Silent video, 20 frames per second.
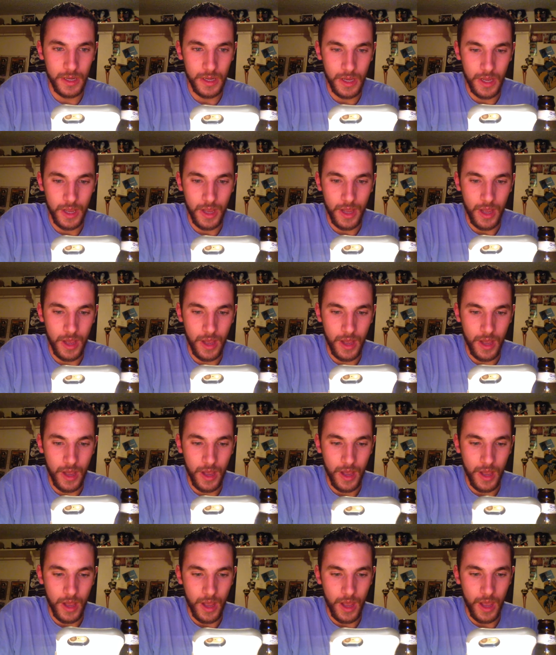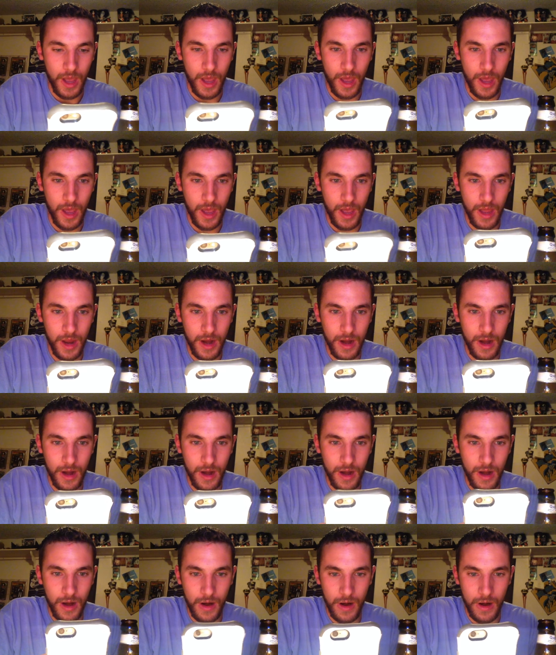
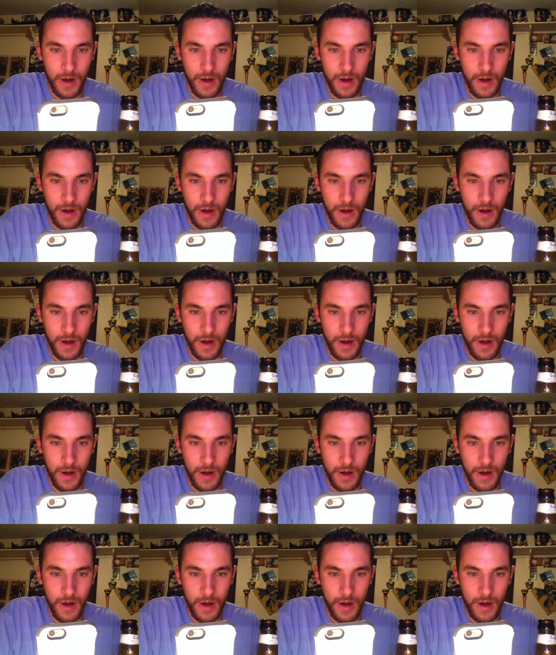(silence)